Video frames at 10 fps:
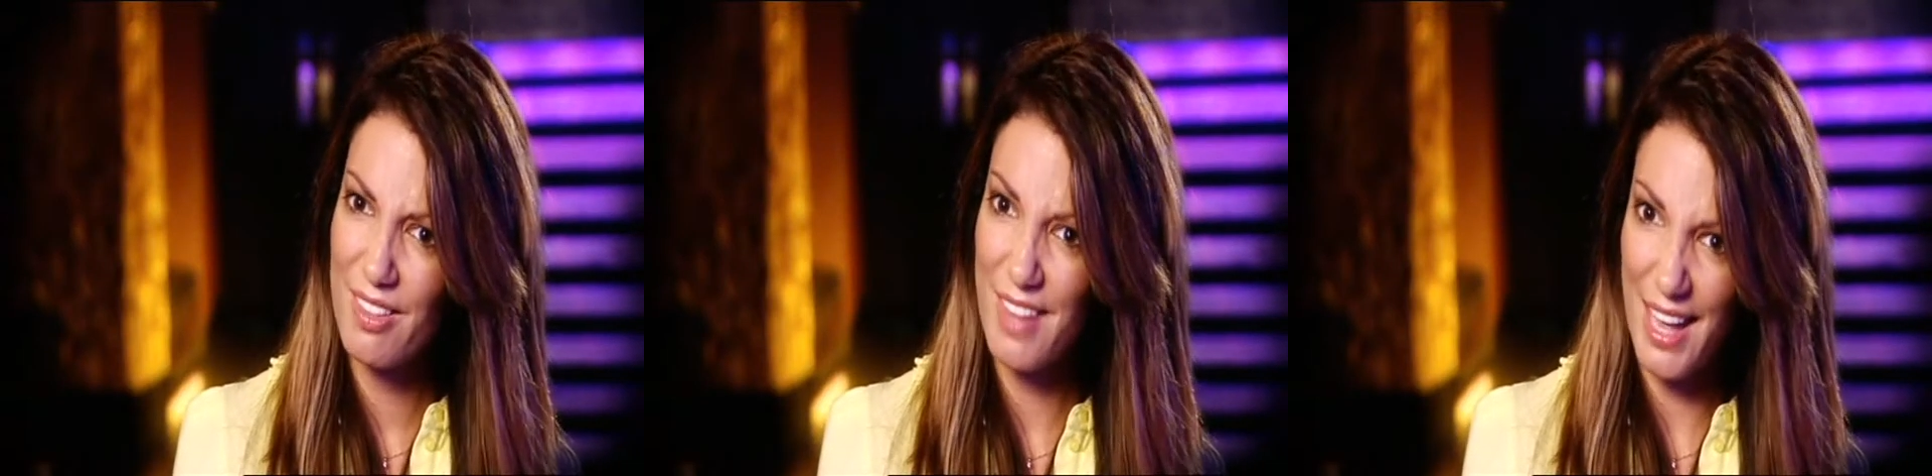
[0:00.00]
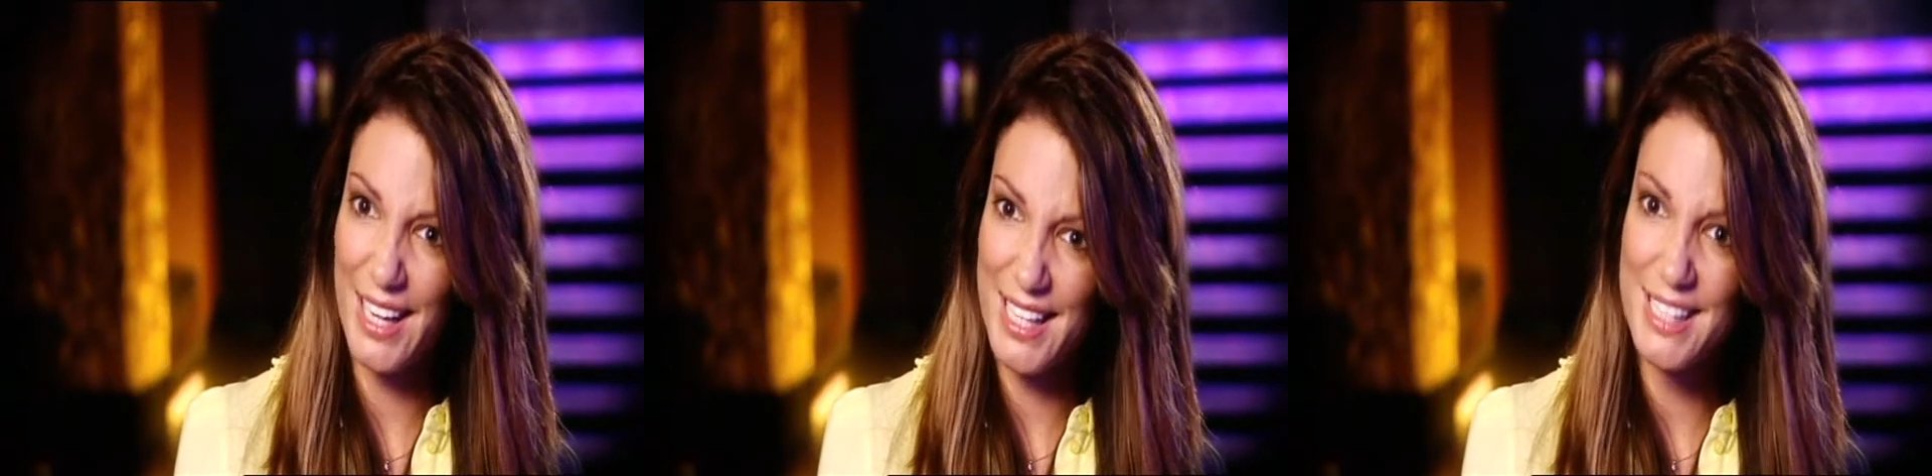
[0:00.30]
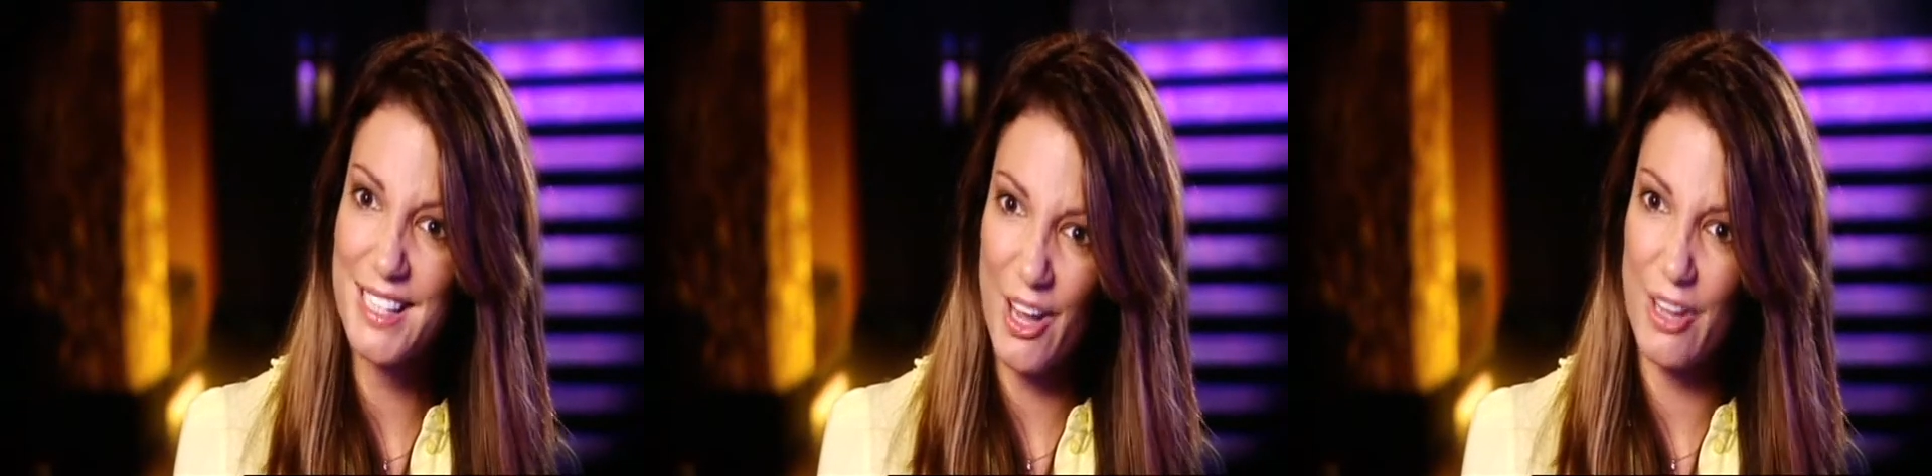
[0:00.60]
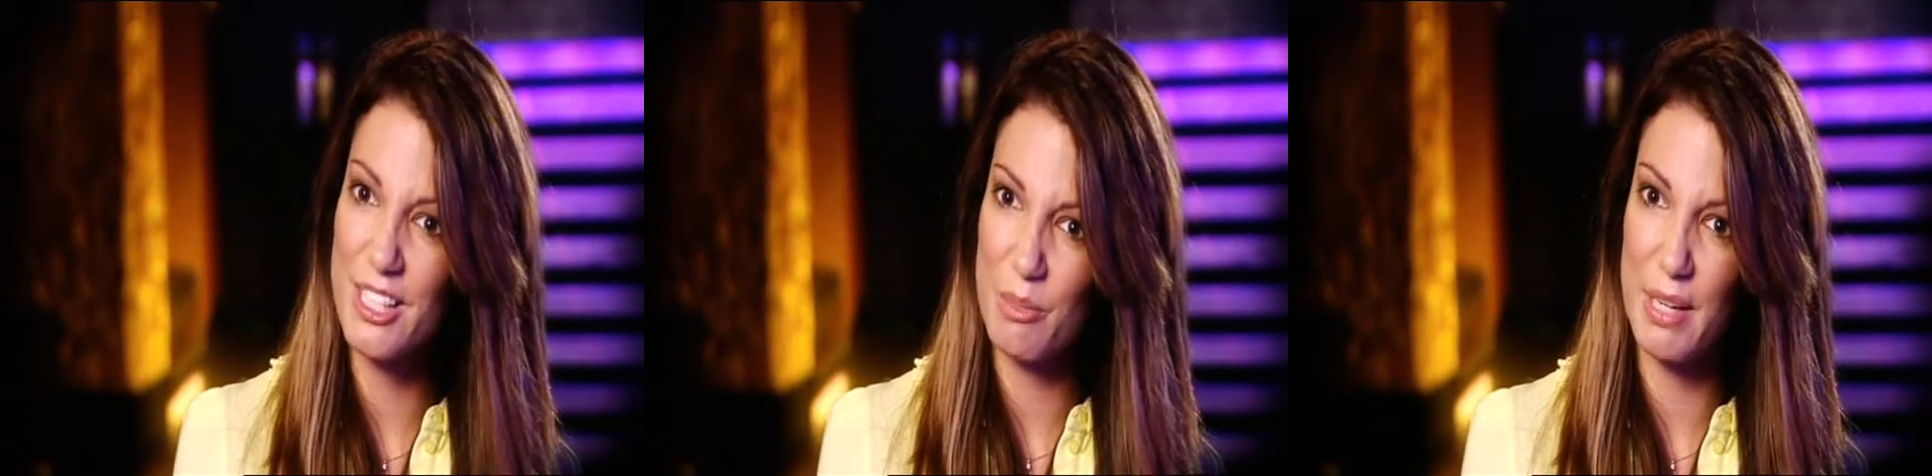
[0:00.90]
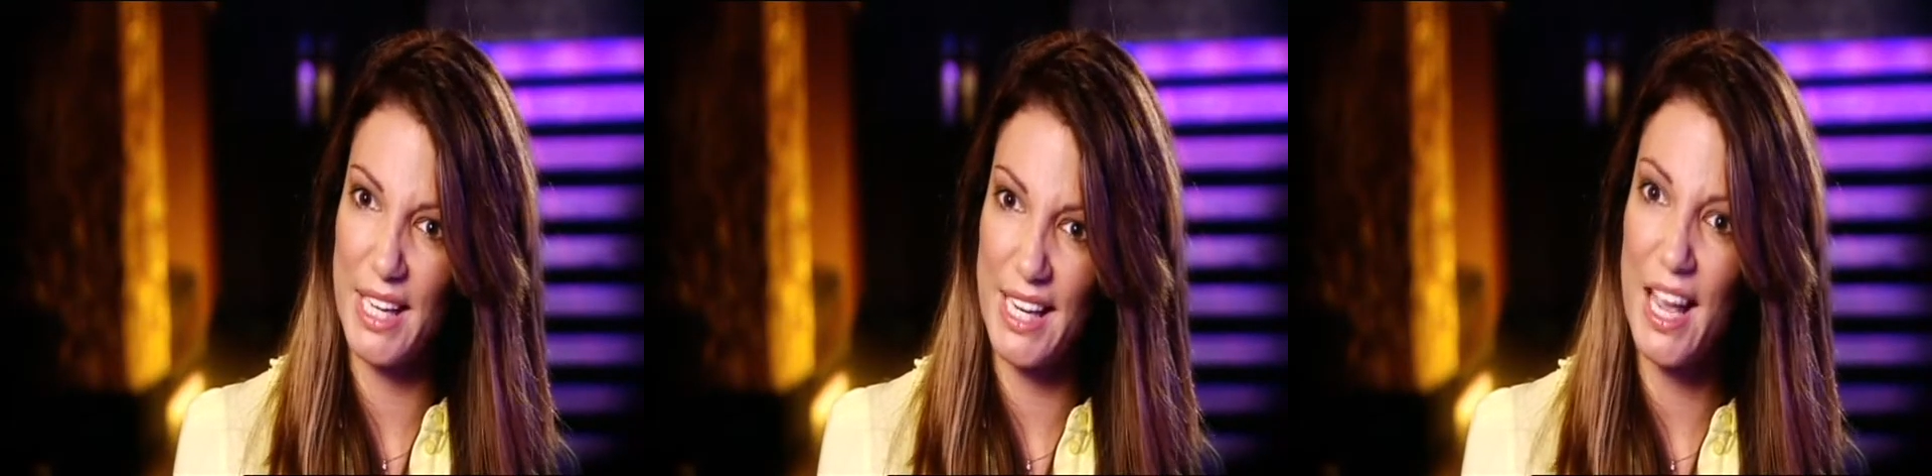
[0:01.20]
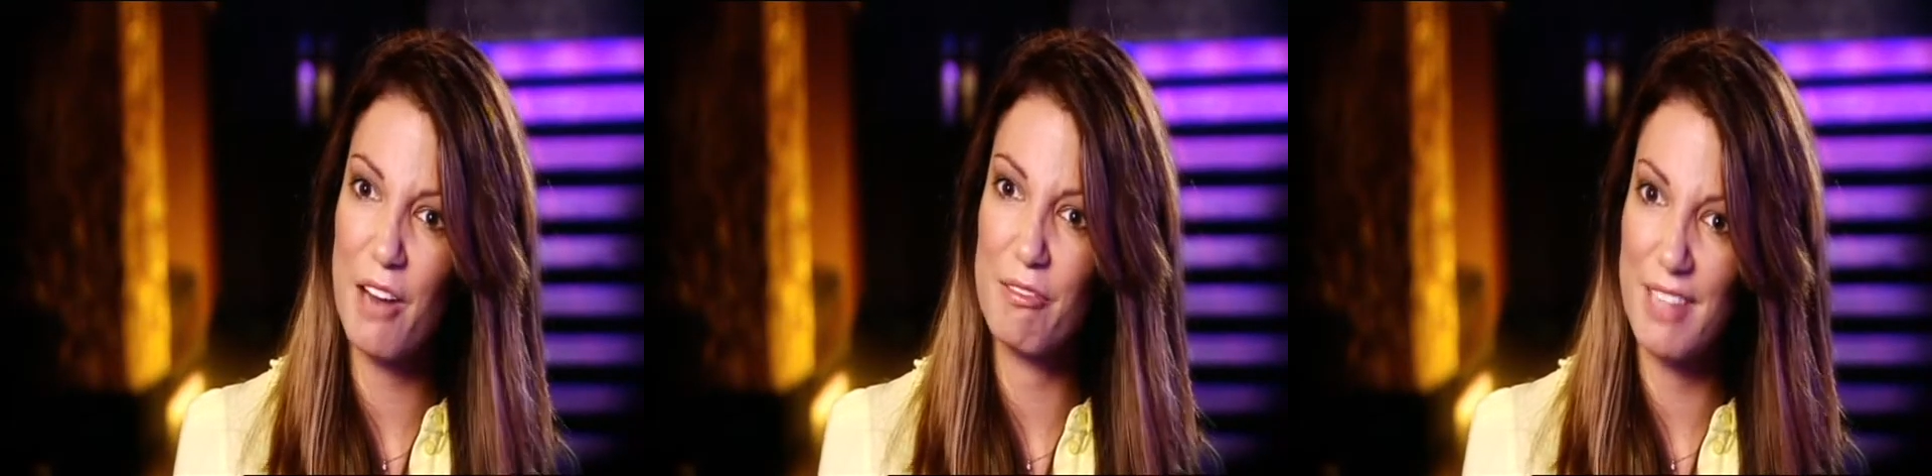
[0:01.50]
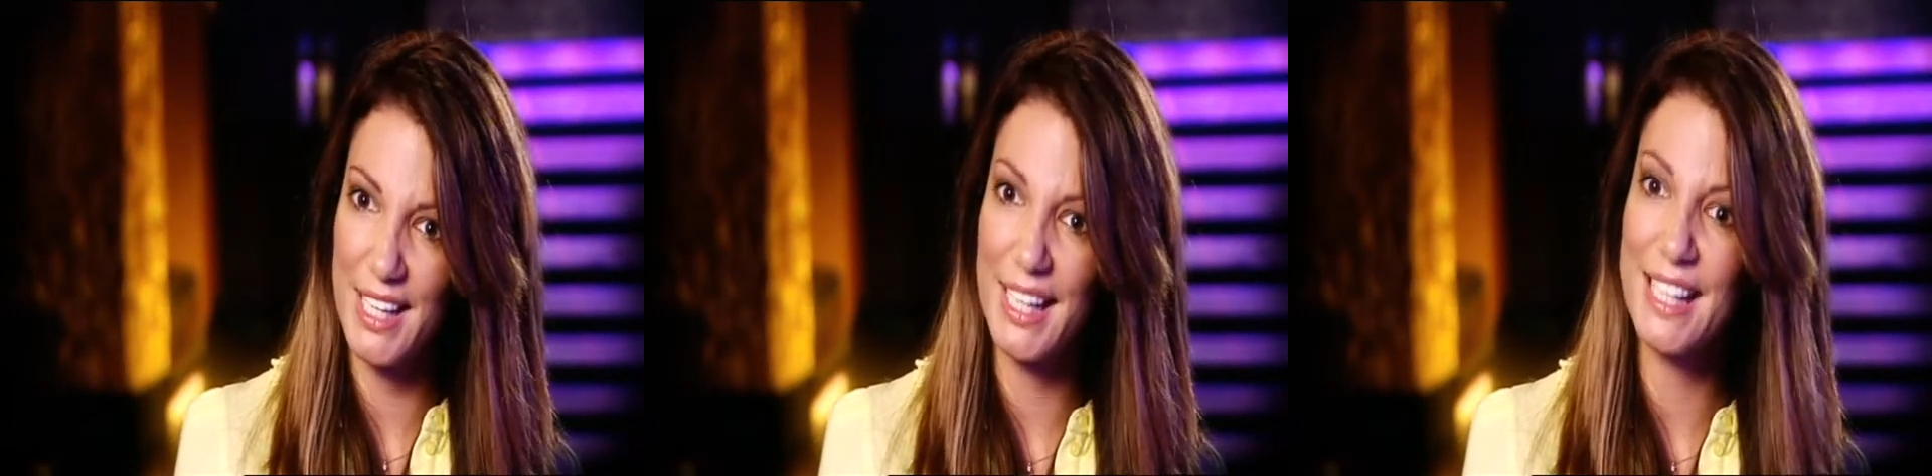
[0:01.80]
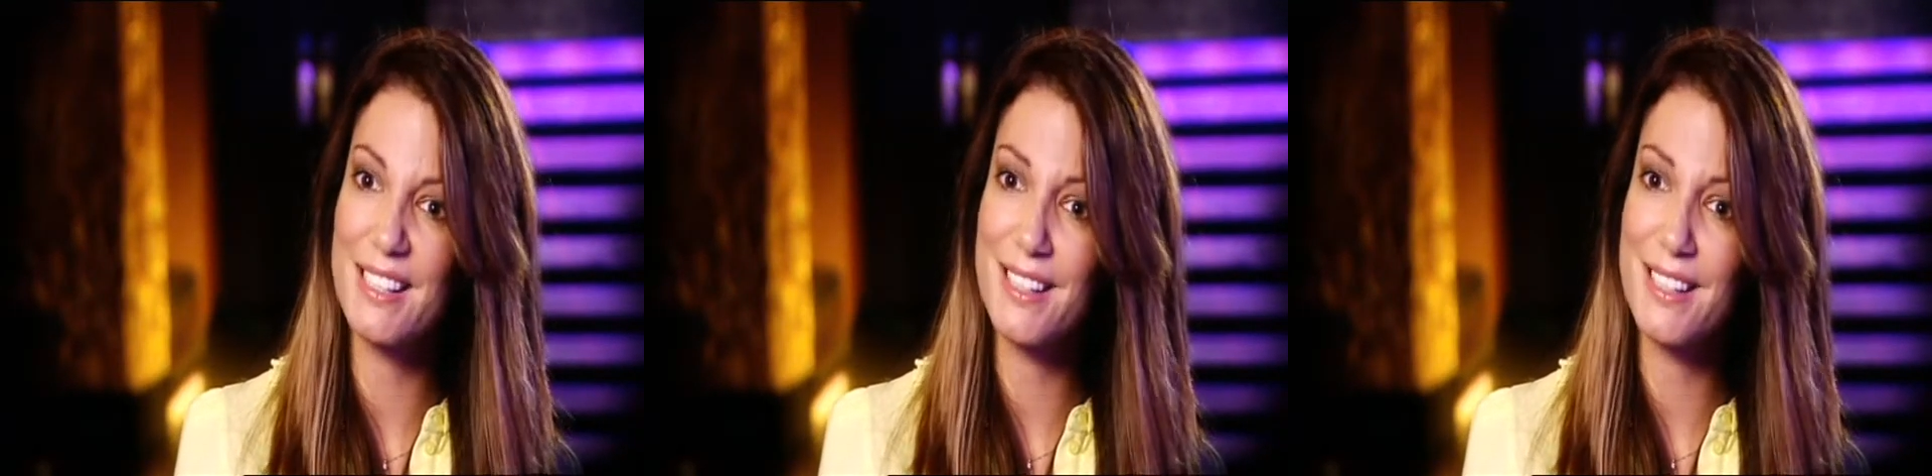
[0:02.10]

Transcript: that is going to be a really